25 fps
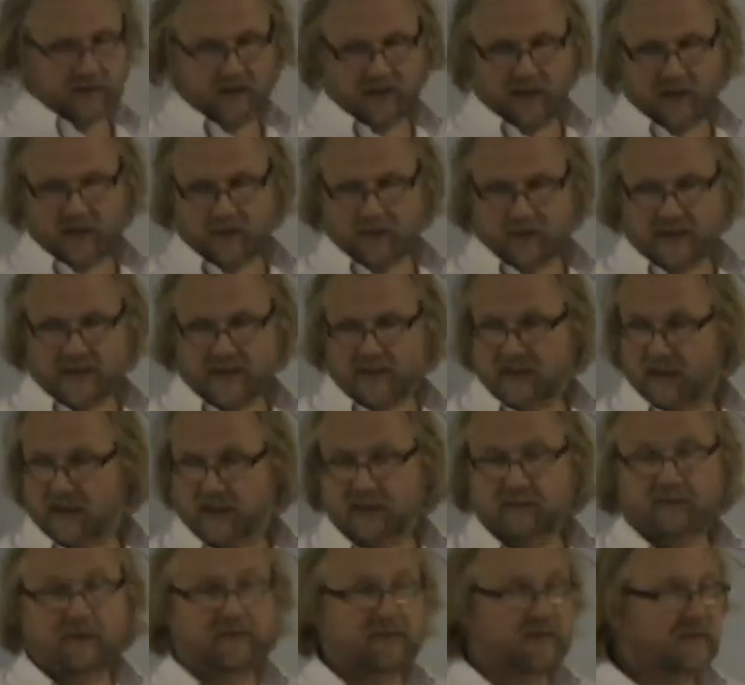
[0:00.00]
In other words,
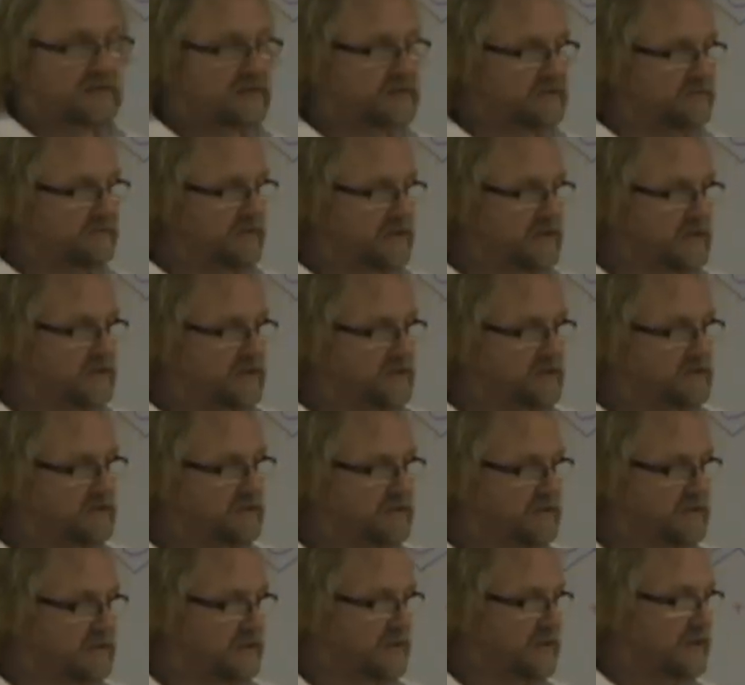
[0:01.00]
we've got to
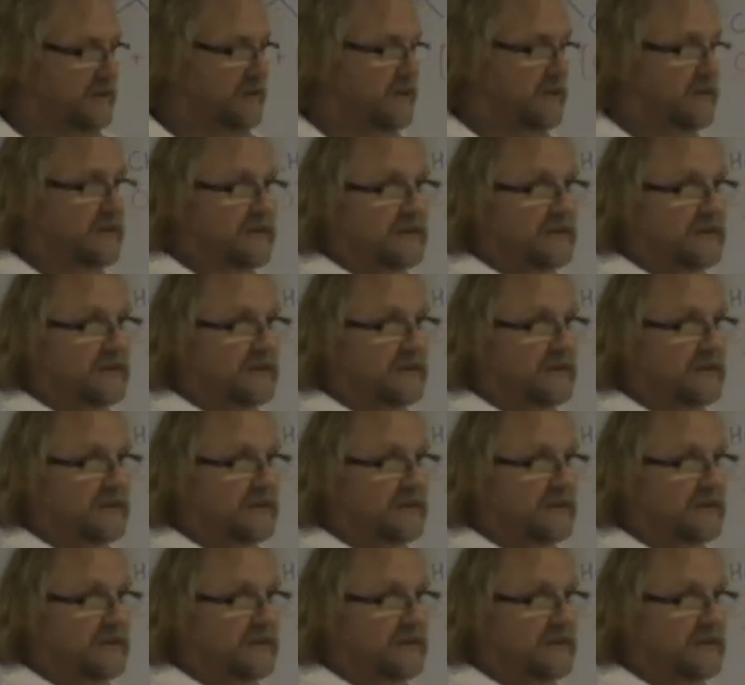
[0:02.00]
reduce the